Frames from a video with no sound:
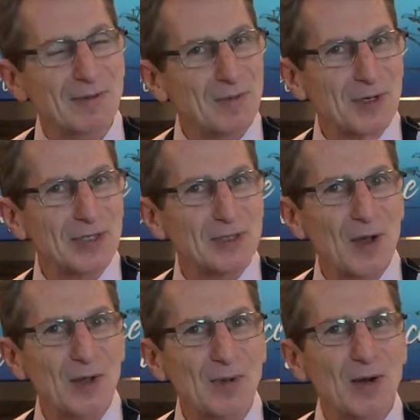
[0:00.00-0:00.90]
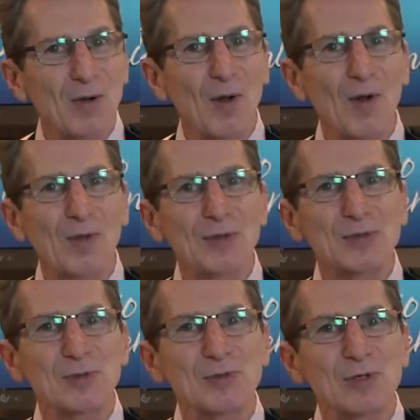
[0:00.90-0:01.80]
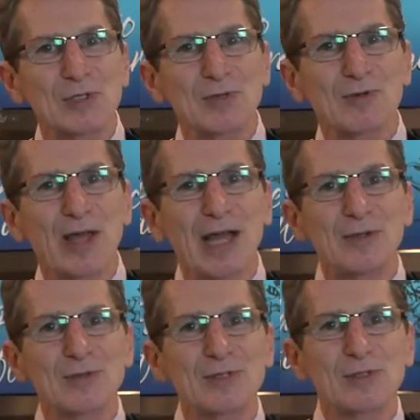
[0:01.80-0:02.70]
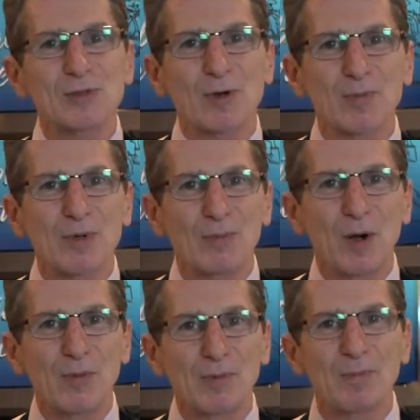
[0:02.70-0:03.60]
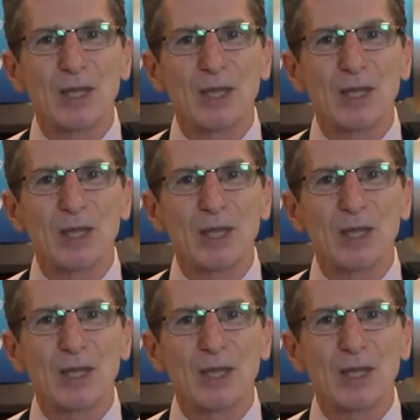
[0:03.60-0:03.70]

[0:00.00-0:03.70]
And we're going to talk about all those nutritional values in shrimp in a moment.